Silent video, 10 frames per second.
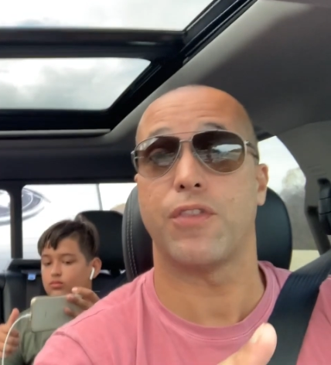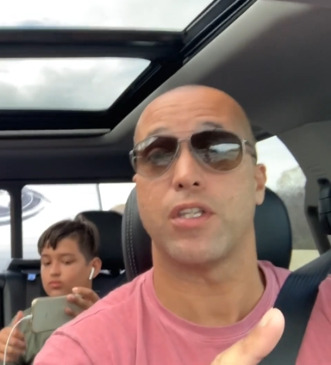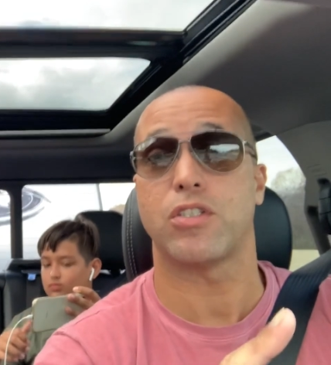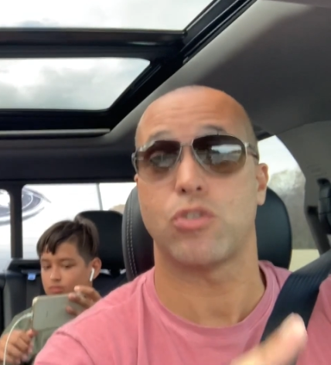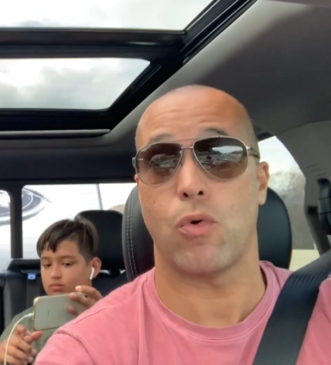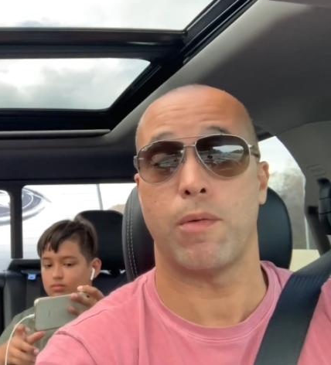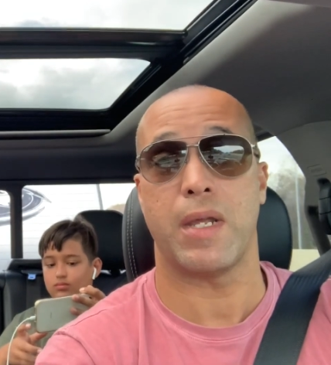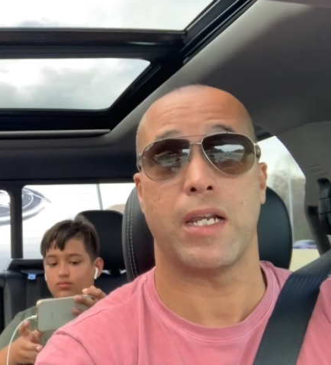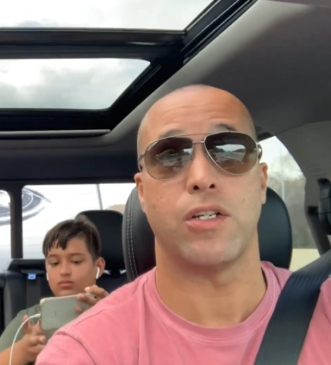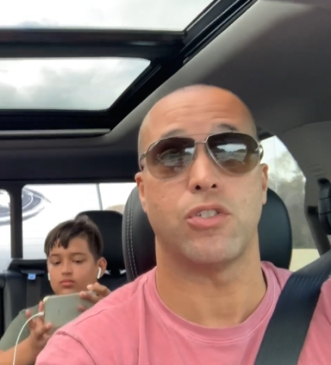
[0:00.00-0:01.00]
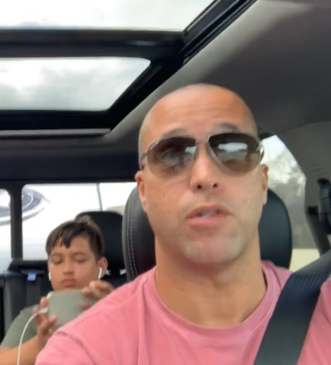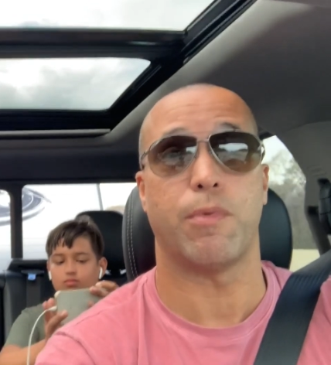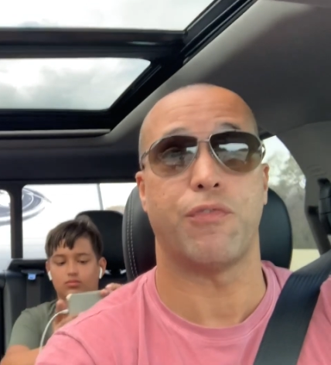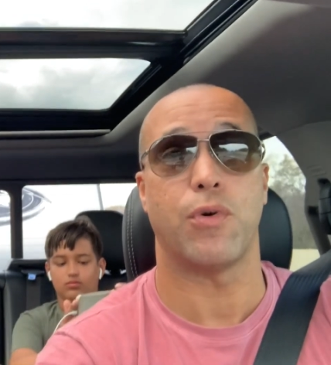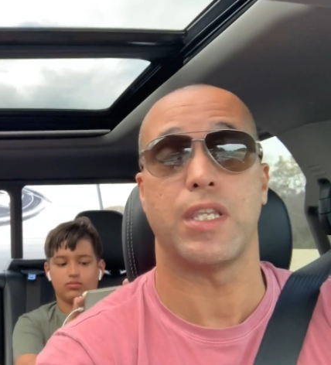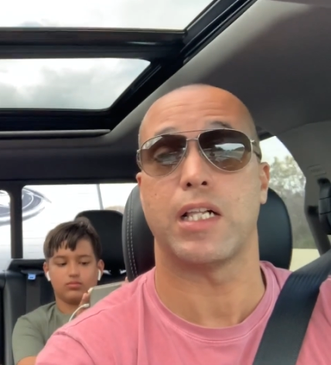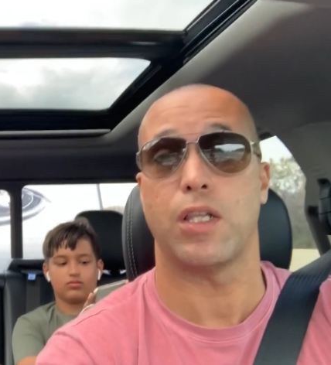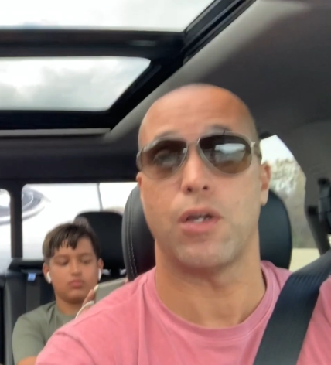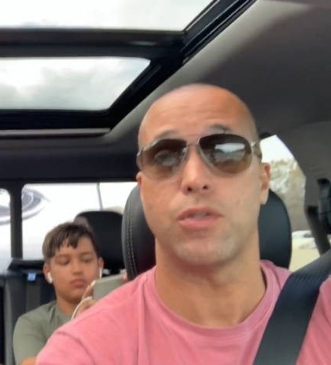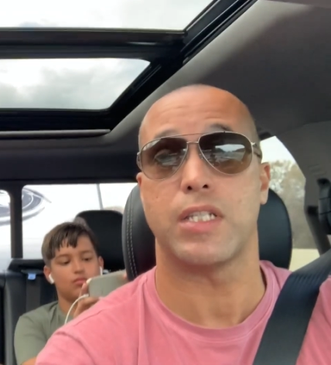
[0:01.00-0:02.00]
Speaker 1: the store manager before they
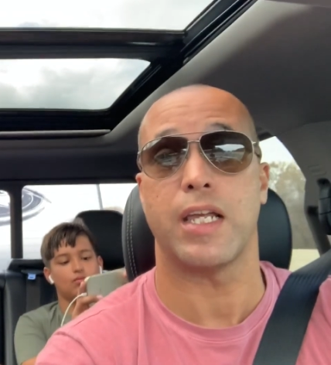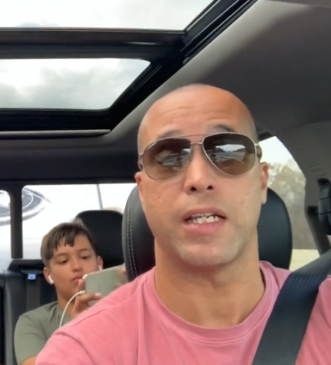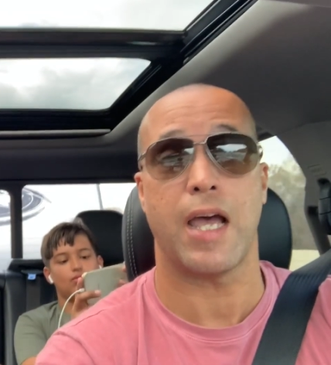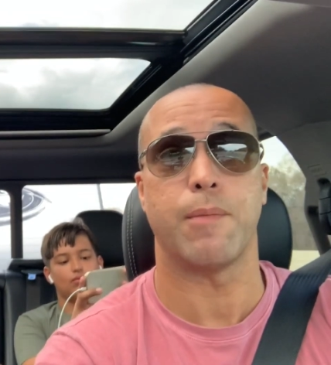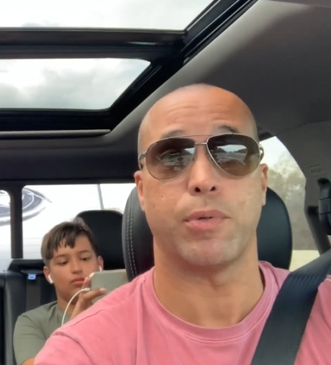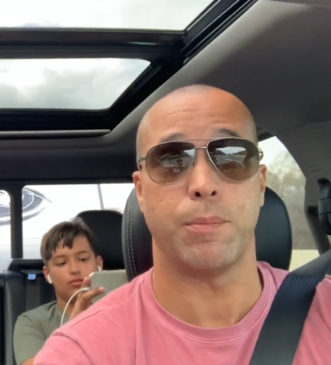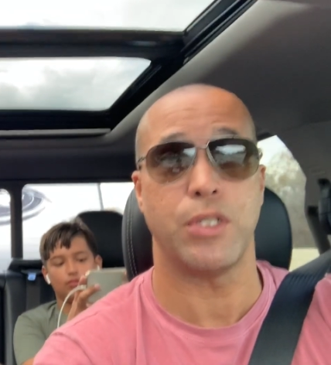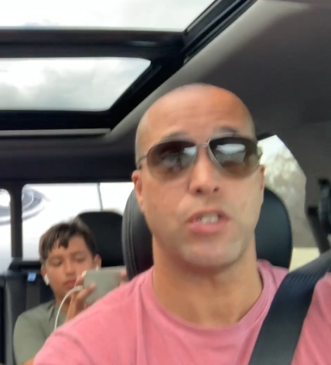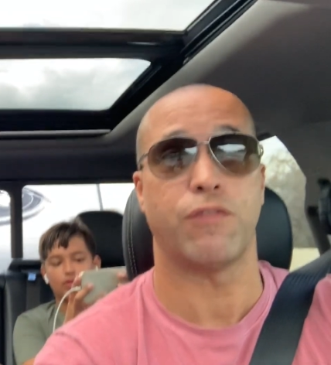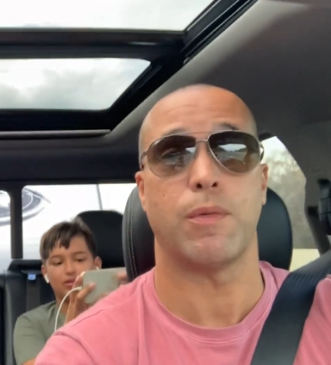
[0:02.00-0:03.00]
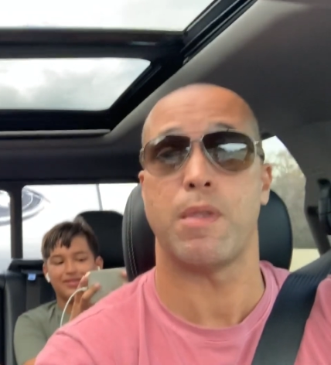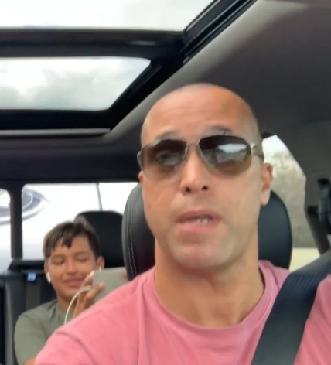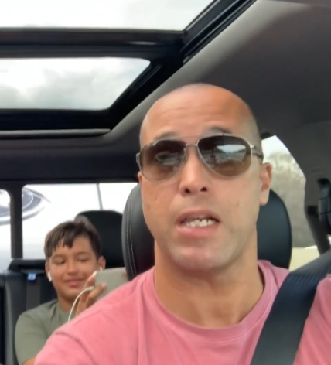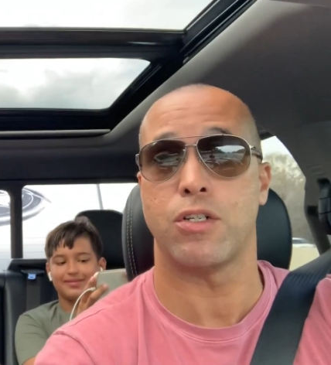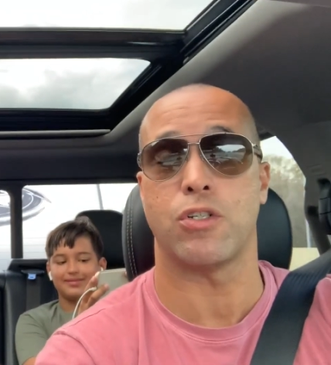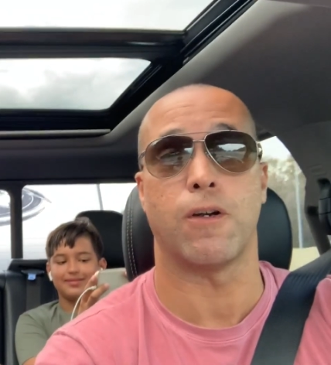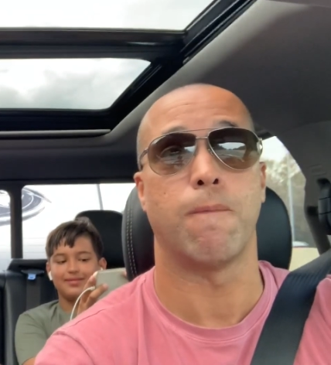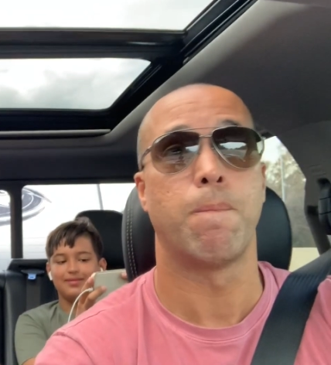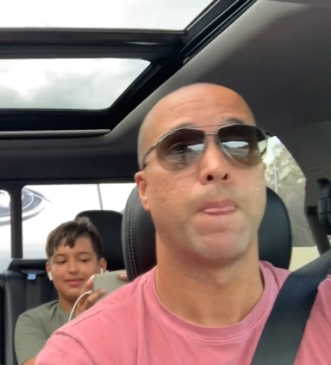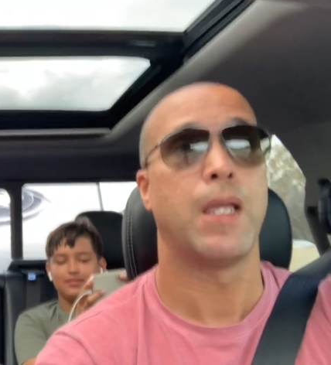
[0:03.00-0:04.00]
closed and gotten permission from the manager,
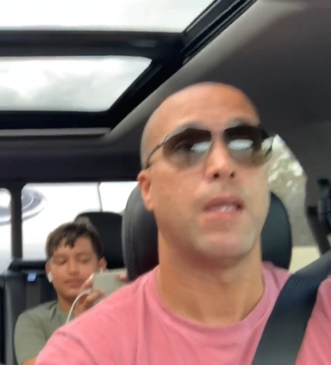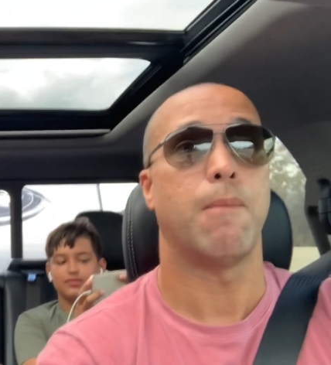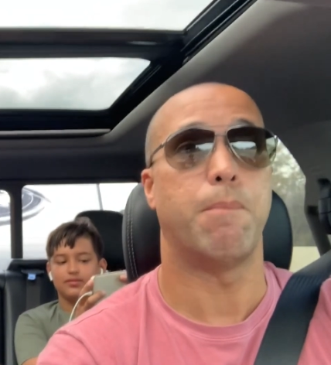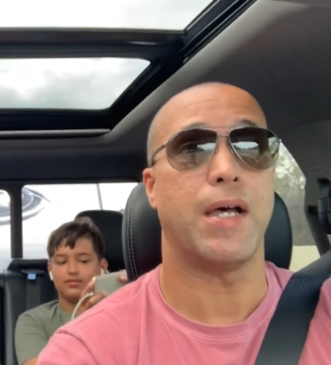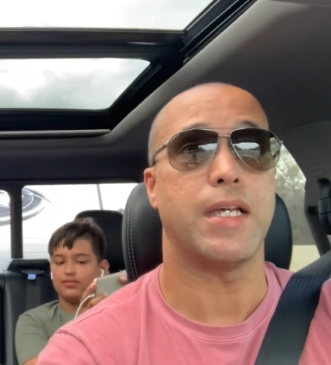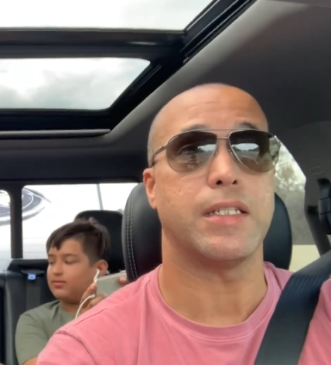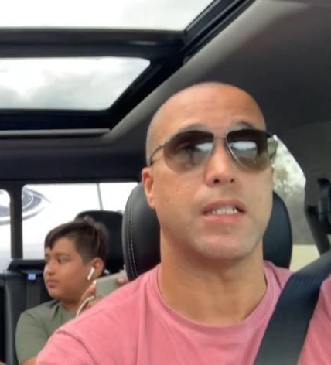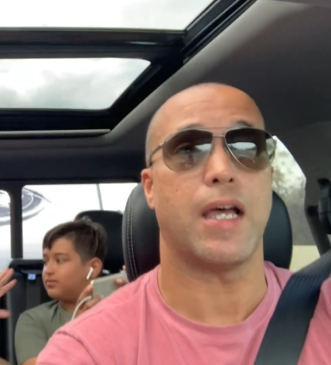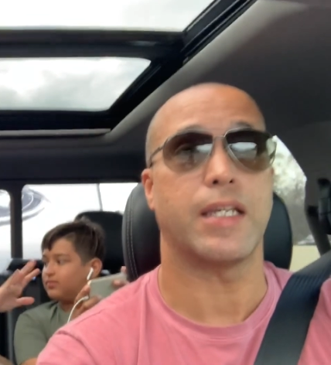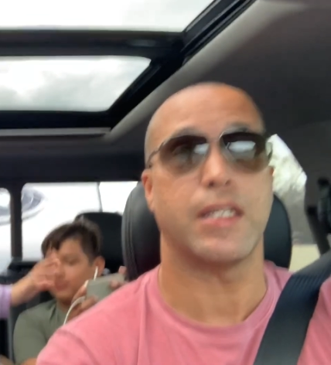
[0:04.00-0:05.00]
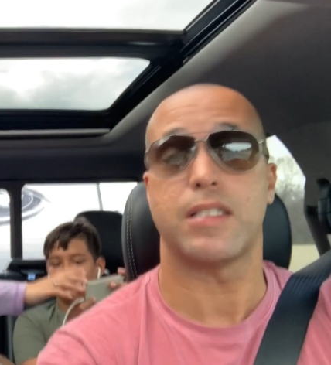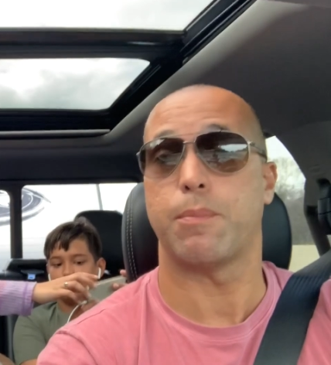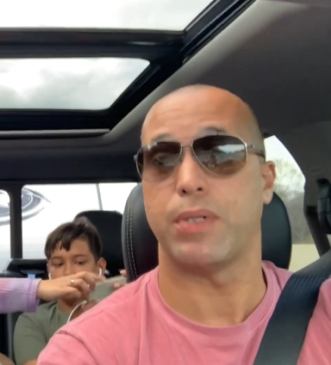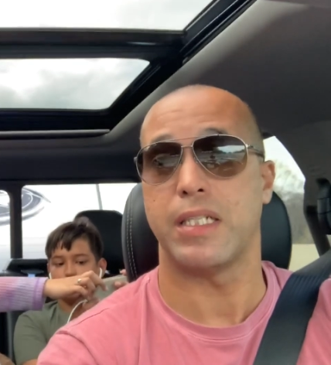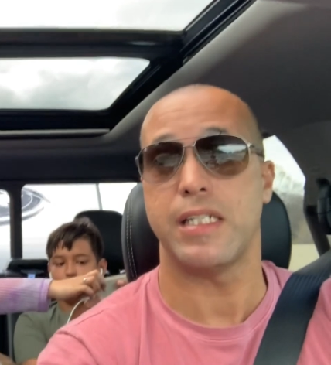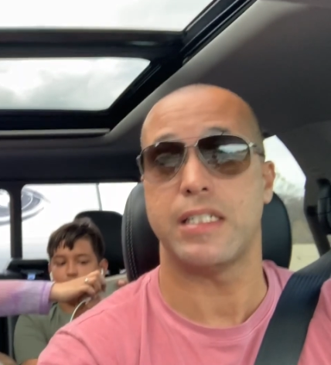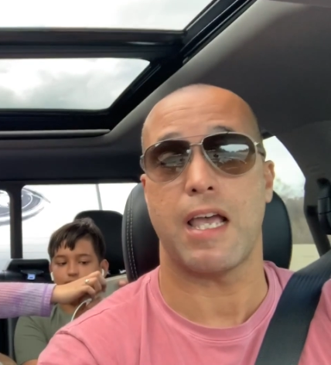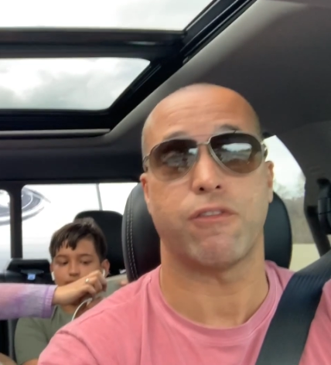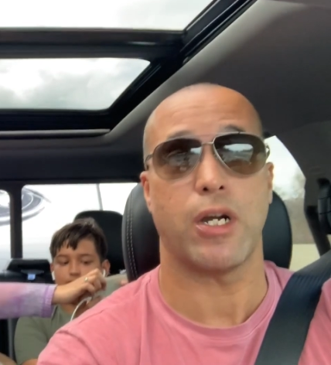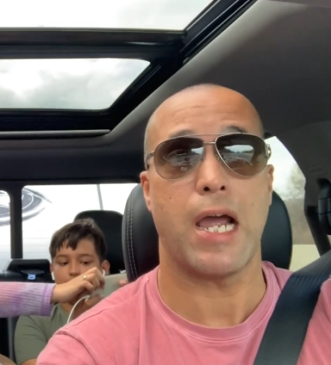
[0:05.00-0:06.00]
but I guess the police
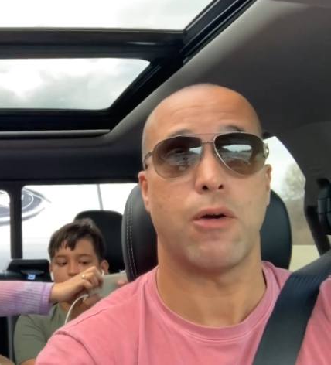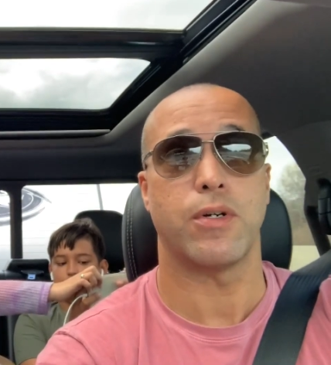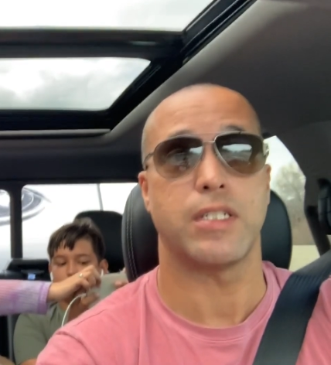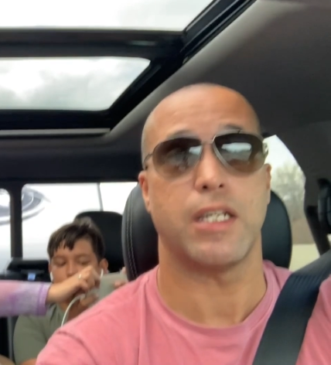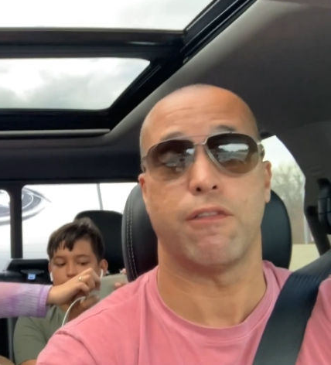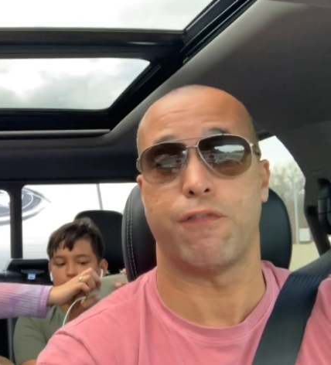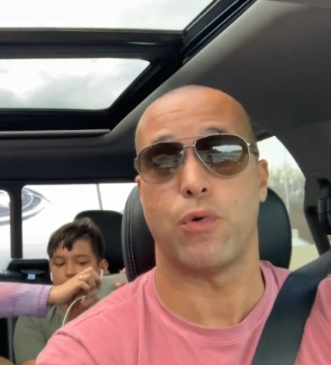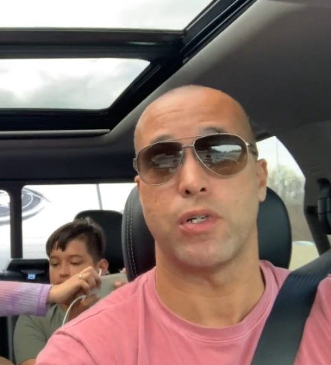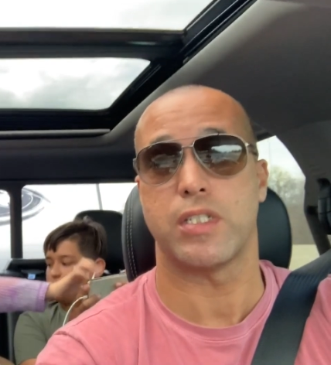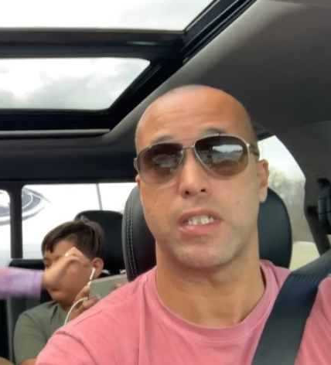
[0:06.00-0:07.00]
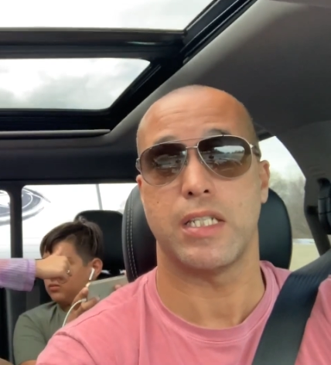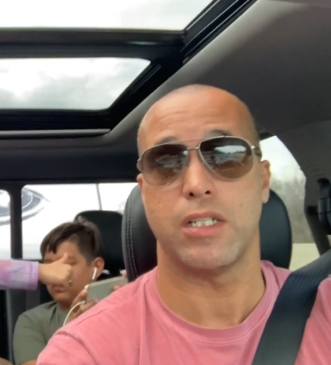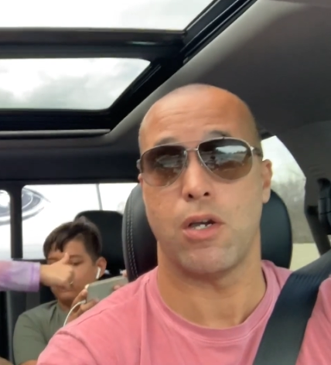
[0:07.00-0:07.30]
after hours enforced the